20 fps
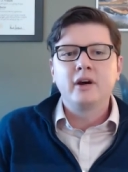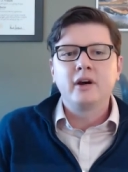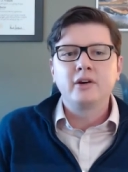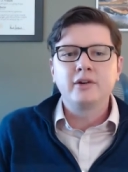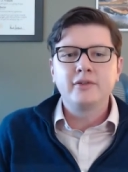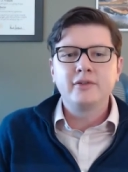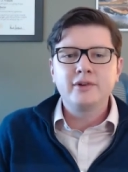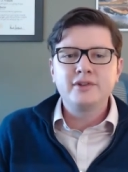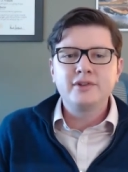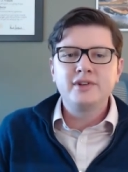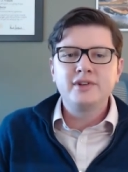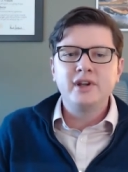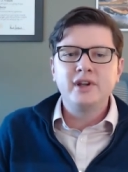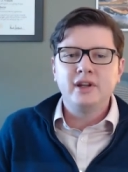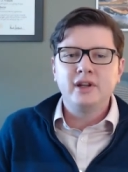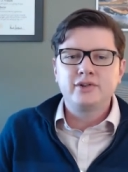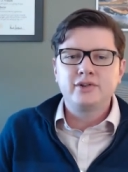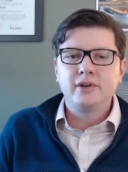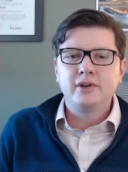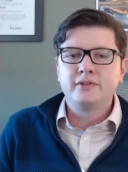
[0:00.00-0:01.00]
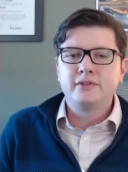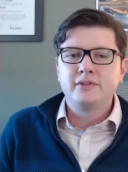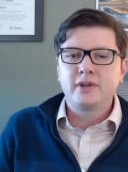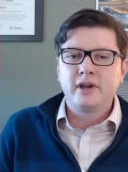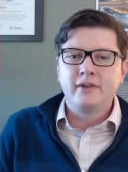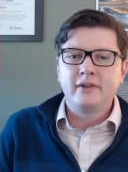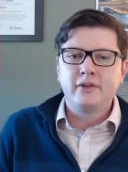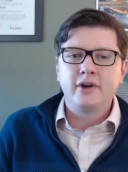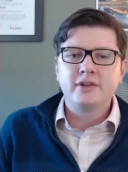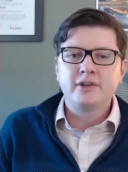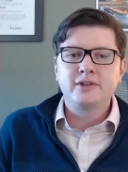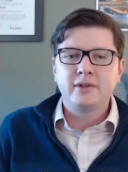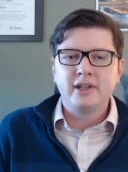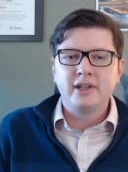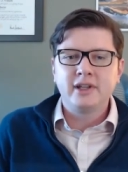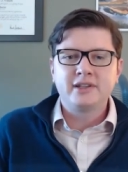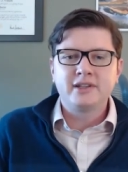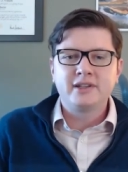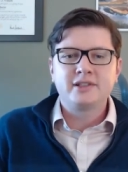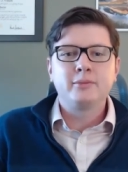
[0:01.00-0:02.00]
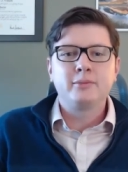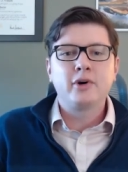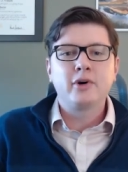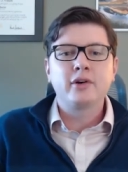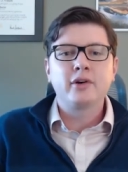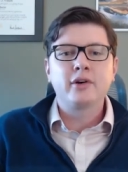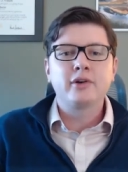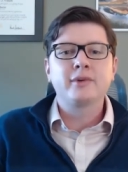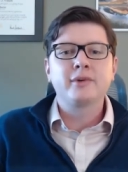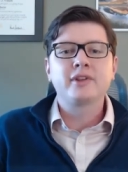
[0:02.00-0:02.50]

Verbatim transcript: Our diversity initiatives have also led us to partner